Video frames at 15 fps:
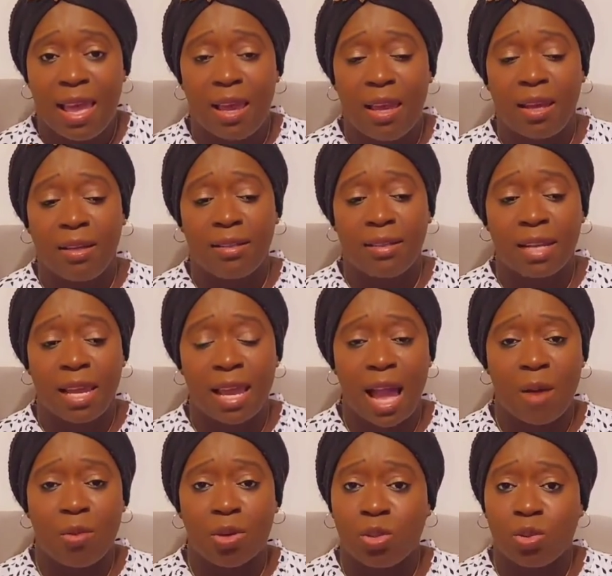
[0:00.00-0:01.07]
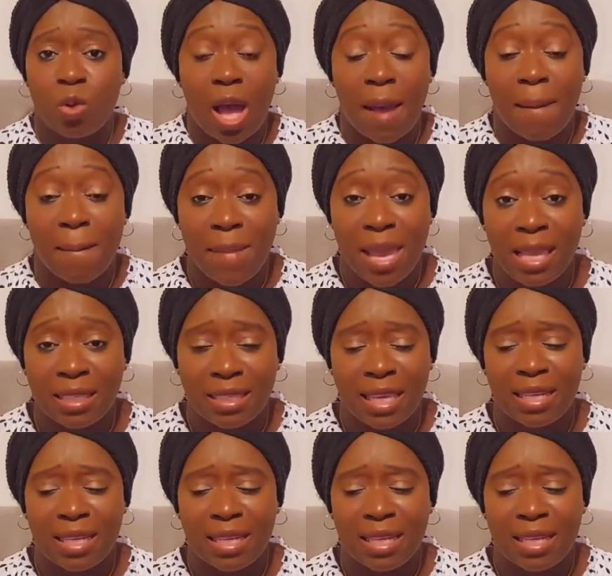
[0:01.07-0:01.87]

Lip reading: And I was so amazed.